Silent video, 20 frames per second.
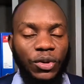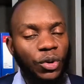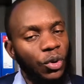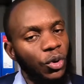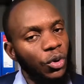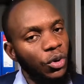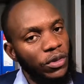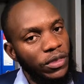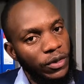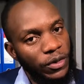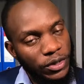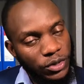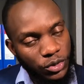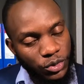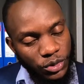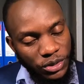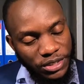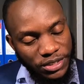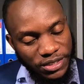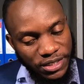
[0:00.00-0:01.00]
all the way to
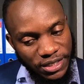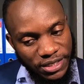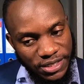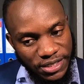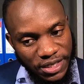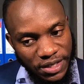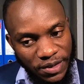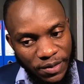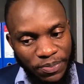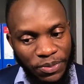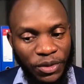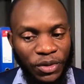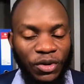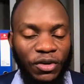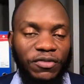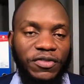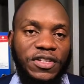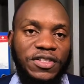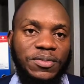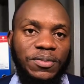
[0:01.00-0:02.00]
26th
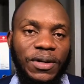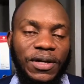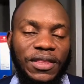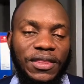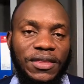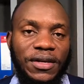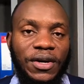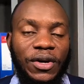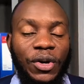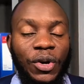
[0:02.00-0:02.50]
of this month,